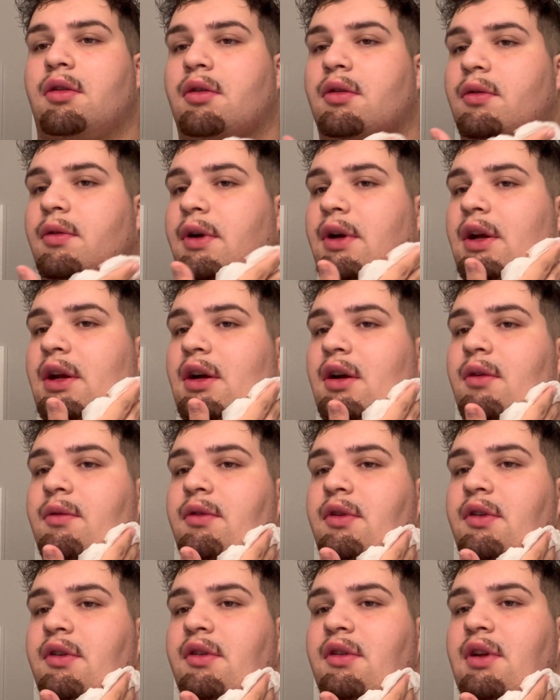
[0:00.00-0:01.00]
Right now I'm
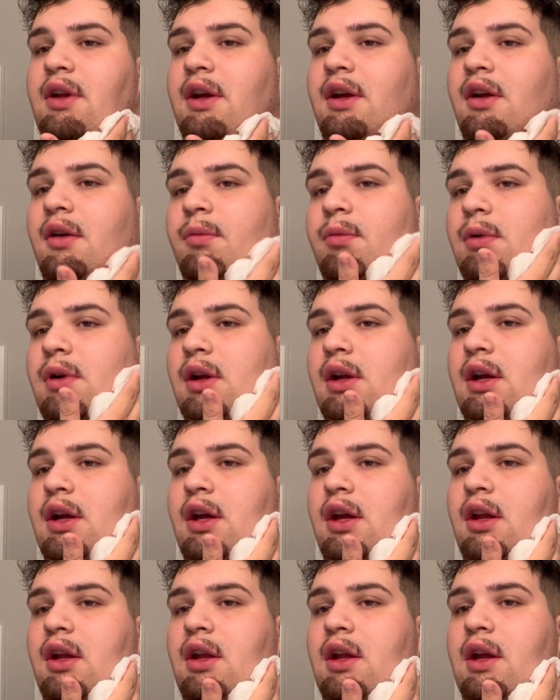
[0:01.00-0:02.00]
just like
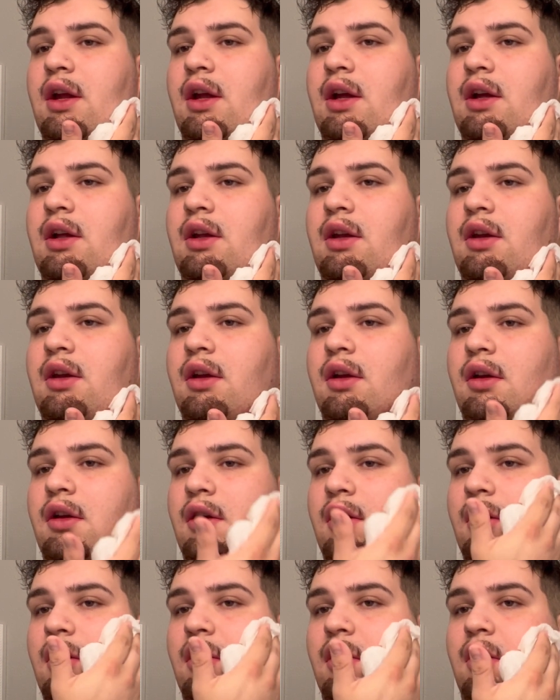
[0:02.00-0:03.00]
applying like
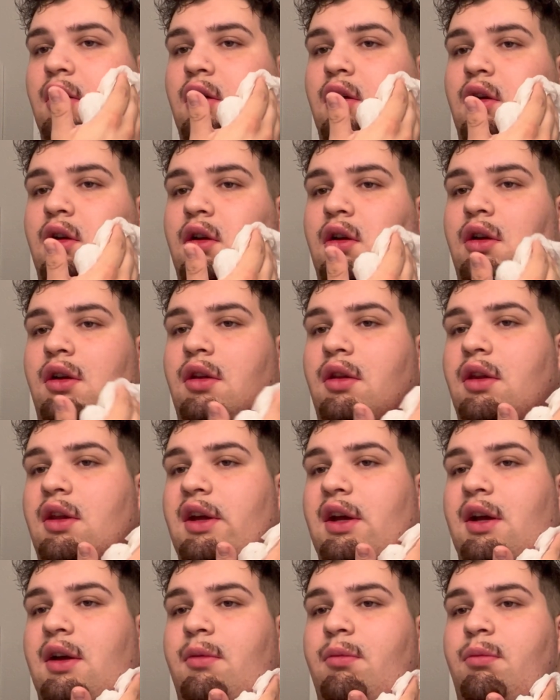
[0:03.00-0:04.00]
a
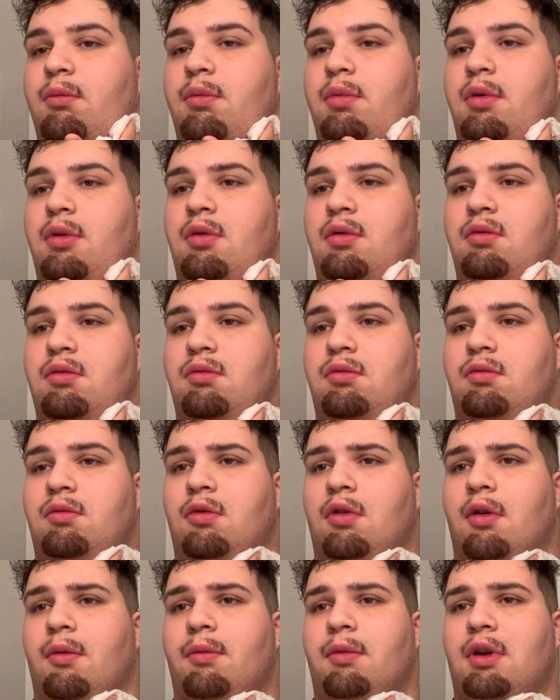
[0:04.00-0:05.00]
damp
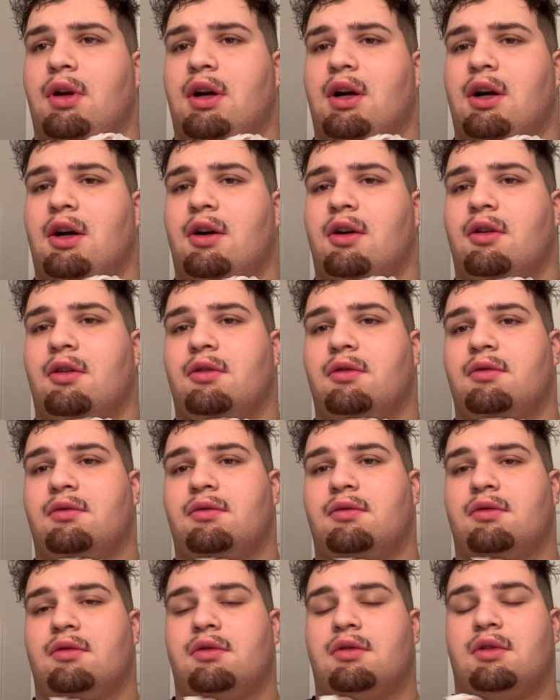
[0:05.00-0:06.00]
warm towel,
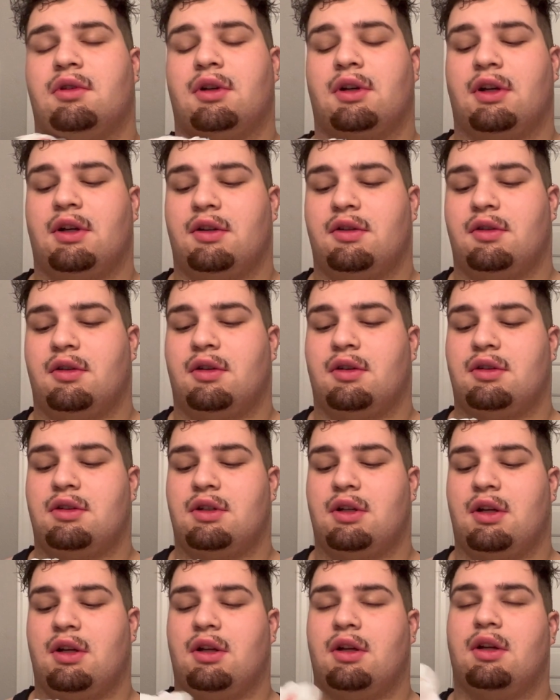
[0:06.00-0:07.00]
I guess you could say,
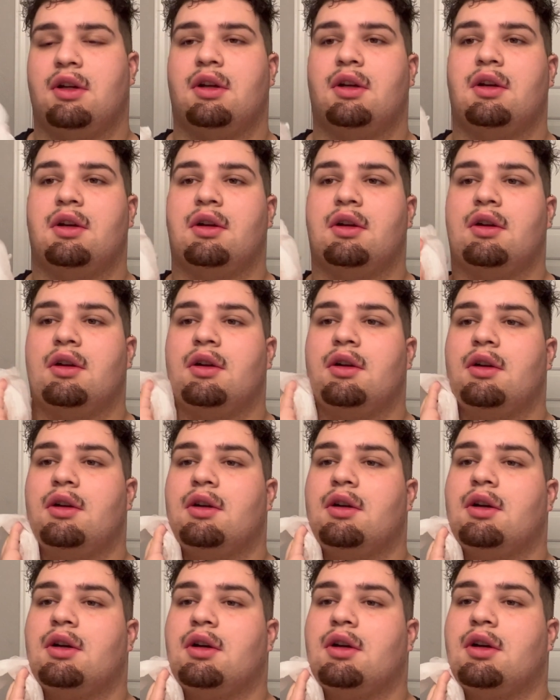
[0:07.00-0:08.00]

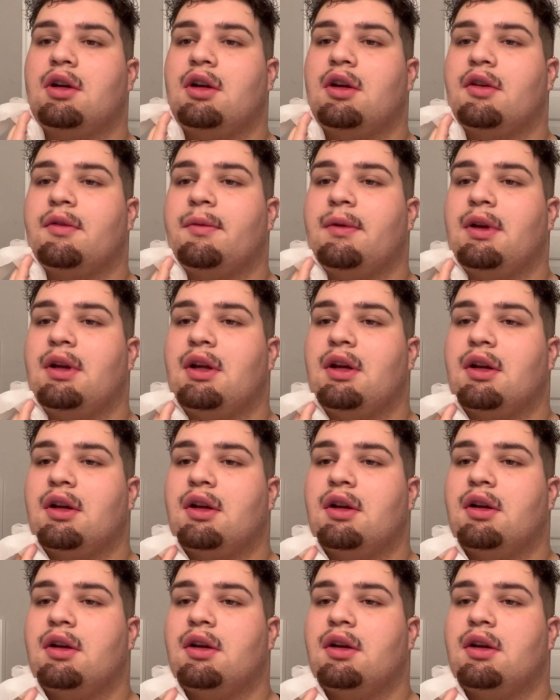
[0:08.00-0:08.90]
across my neck.